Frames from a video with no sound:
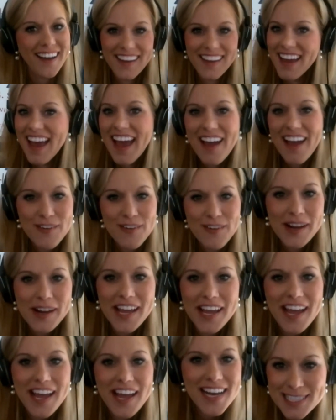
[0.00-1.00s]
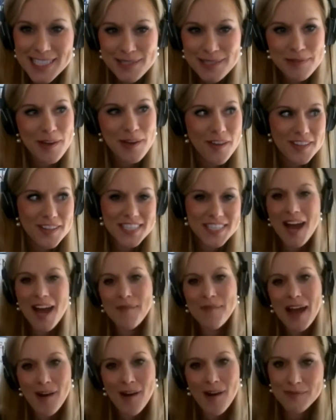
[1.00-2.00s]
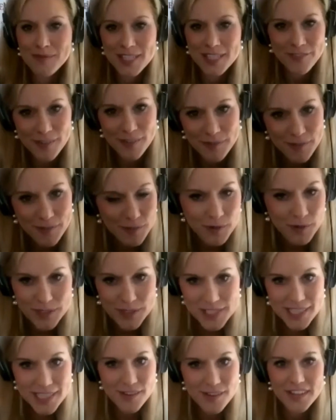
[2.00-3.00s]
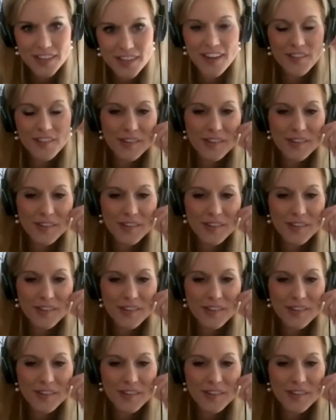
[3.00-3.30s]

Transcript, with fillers: Everybody asks me all the time how I'm different from Christine O'Donnell.